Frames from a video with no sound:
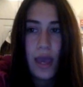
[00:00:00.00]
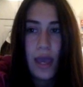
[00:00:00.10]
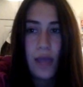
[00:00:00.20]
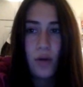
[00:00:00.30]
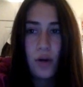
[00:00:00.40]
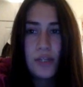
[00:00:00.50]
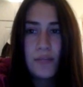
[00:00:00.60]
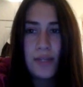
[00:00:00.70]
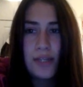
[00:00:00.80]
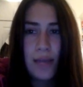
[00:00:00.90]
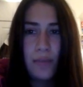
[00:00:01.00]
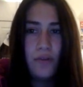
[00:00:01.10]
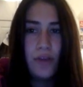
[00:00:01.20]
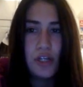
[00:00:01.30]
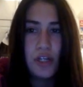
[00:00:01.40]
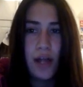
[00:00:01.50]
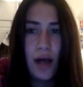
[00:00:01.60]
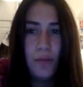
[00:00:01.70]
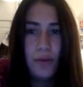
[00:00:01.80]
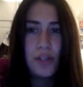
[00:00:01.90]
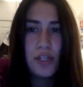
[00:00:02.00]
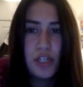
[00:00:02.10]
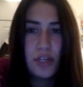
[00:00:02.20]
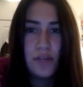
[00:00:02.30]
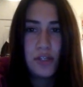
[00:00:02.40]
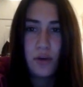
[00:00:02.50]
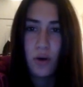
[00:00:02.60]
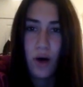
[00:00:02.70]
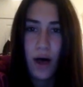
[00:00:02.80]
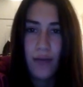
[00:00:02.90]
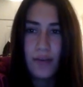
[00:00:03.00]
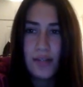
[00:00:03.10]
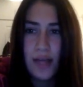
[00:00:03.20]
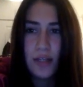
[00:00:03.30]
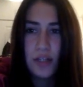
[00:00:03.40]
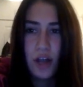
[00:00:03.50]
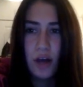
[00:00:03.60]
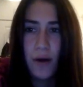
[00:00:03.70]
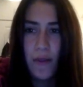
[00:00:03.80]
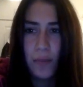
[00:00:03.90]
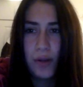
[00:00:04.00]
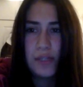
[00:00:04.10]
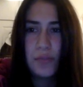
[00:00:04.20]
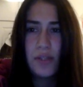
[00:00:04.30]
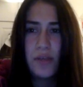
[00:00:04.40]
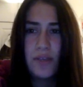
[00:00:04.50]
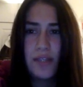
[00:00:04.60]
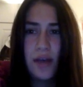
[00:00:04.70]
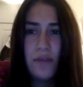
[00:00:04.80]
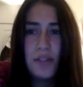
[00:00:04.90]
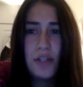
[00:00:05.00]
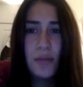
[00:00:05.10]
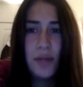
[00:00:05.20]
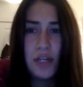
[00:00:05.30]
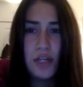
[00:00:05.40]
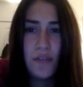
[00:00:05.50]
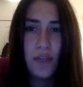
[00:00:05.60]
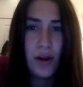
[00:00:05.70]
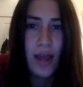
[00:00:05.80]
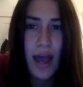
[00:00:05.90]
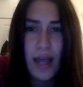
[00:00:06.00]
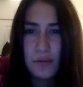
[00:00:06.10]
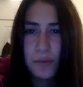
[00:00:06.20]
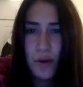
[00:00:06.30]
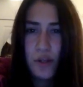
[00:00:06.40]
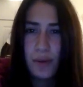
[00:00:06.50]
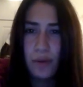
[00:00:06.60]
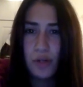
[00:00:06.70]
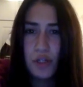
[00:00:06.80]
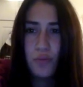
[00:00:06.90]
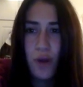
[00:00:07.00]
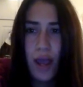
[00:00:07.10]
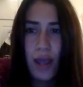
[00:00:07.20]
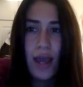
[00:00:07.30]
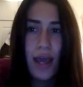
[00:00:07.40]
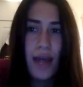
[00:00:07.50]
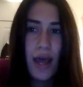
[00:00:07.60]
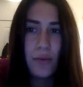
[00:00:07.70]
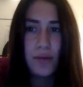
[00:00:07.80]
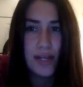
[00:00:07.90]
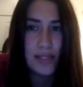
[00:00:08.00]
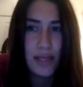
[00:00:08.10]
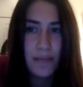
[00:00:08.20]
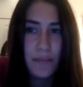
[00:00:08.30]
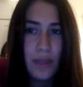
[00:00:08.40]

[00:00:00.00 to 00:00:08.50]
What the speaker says: In order to maintain motivation and help Chris achieve his goal, I've decided to draw upon the principles of the self determination theory as proposed by Richard Ryan and Edward Deci.